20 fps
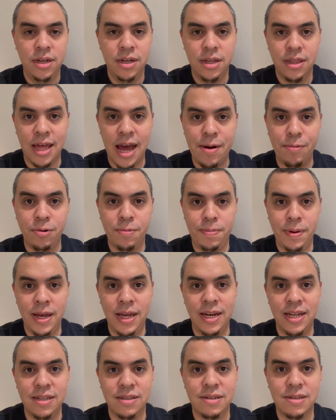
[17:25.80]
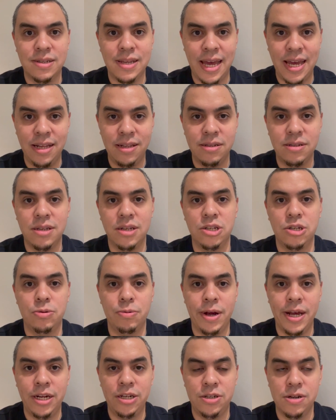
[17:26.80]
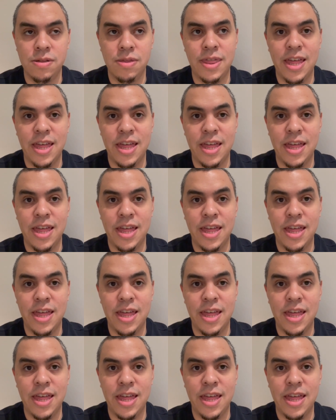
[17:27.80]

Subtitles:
That would be an insane situation.